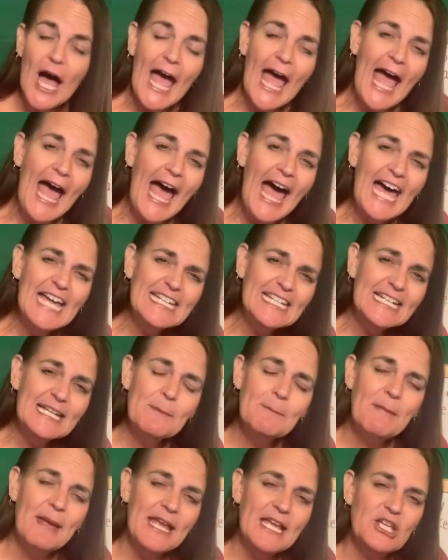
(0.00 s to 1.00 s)
How did it
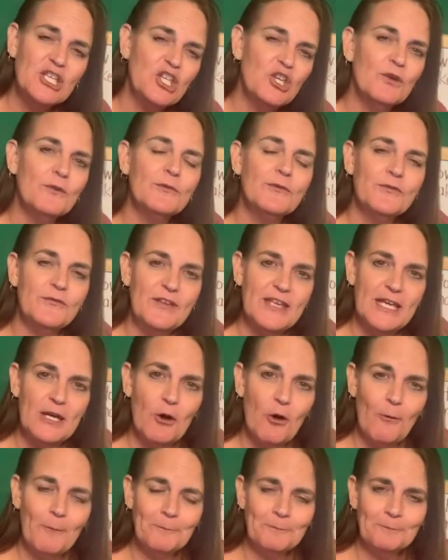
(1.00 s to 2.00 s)
make you feel?